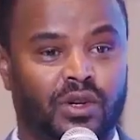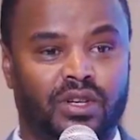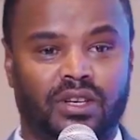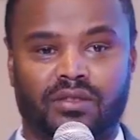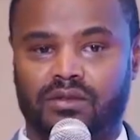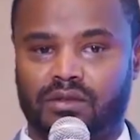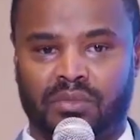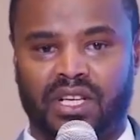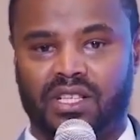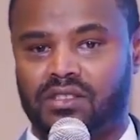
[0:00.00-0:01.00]
including
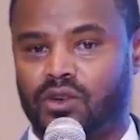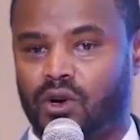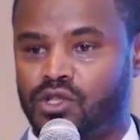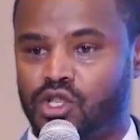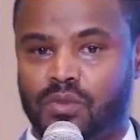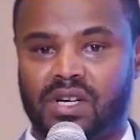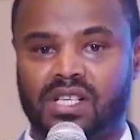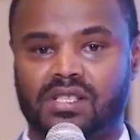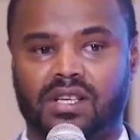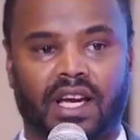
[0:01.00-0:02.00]
be it
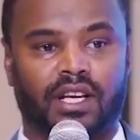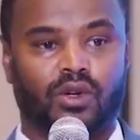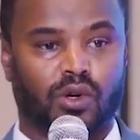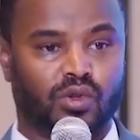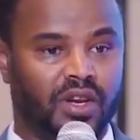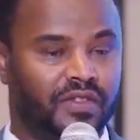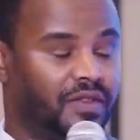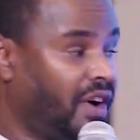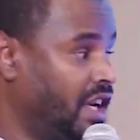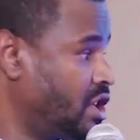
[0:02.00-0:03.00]
consumers and also
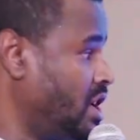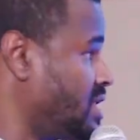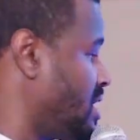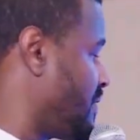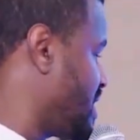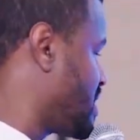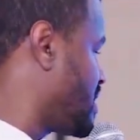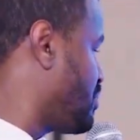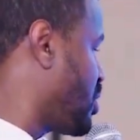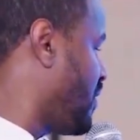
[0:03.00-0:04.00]
even financial
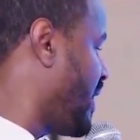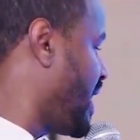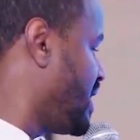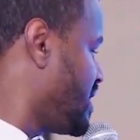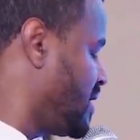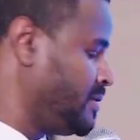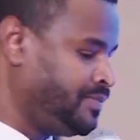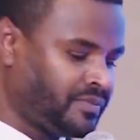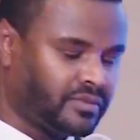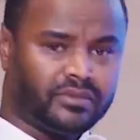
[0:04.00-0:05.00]
service providers.
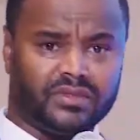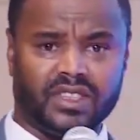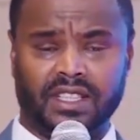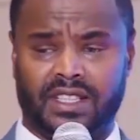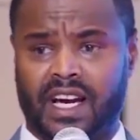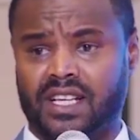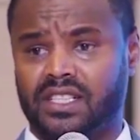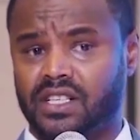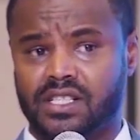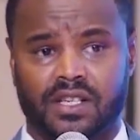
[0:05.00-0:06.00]
The
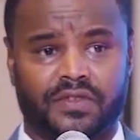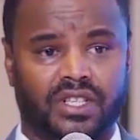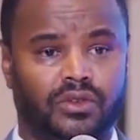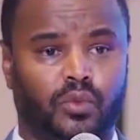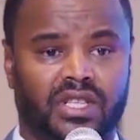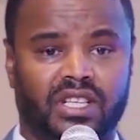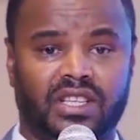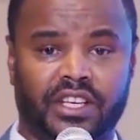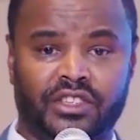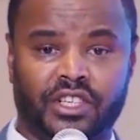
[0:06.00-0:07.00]
other is even
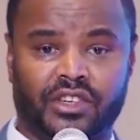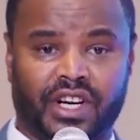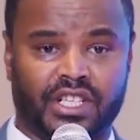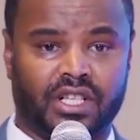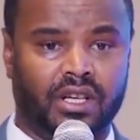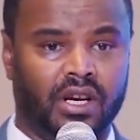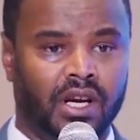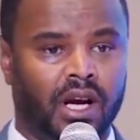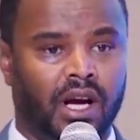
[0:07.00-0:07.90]
within the integration,